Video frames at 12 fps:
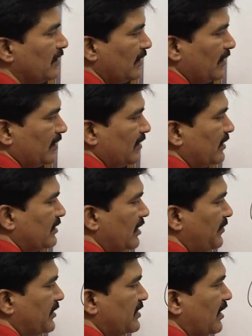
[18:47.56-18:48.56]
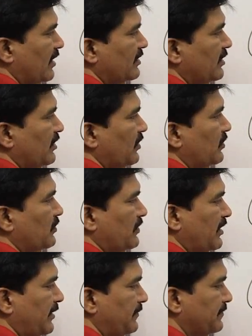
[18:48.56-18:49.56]
These limits are 0 to
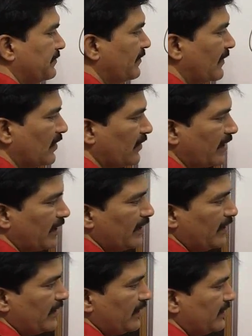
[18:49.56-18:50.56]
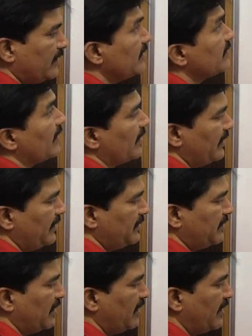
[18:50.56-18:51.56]
t. Okay. These are
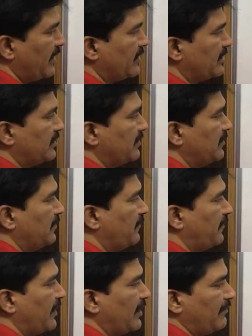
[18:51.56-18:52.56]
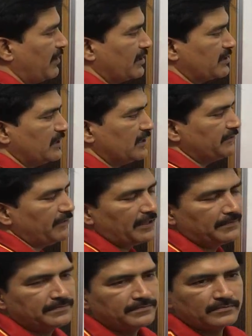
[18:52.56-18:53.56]
initially rest, final velocity is v.
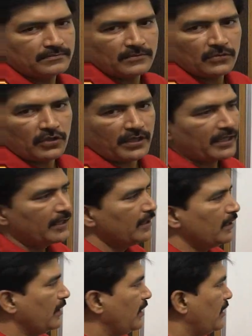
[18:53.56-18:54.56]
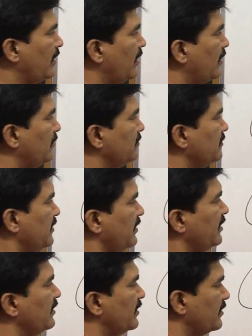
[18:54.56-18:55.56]
Okay. Now
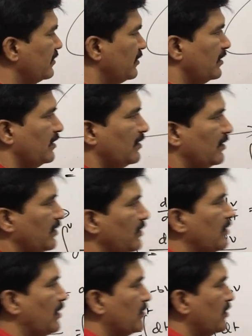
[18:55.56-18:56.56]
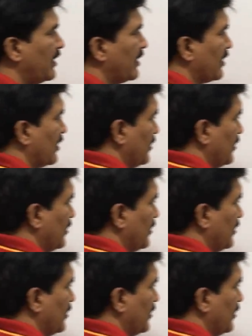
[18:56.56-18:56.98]
here you have to recall